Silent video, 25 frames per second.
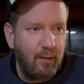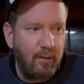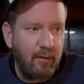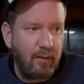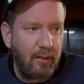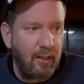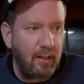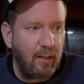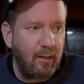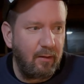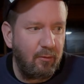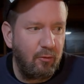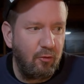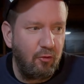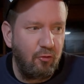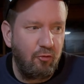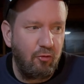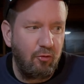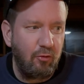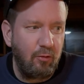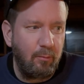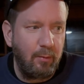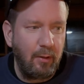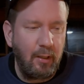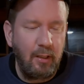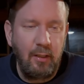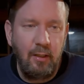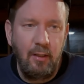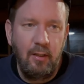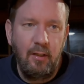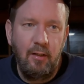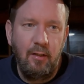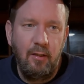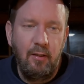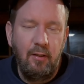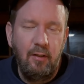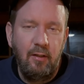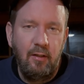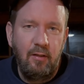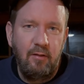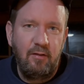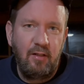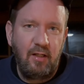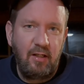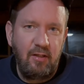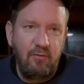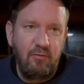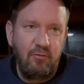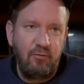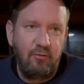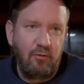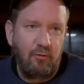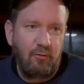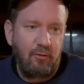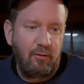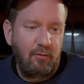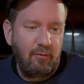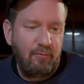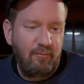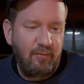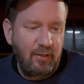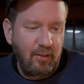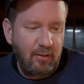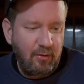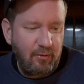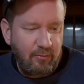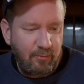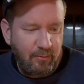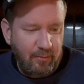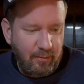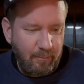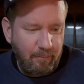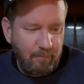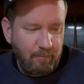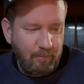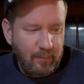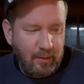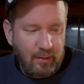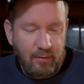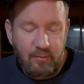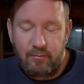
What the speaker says: their YouTube tastetorial videos with them.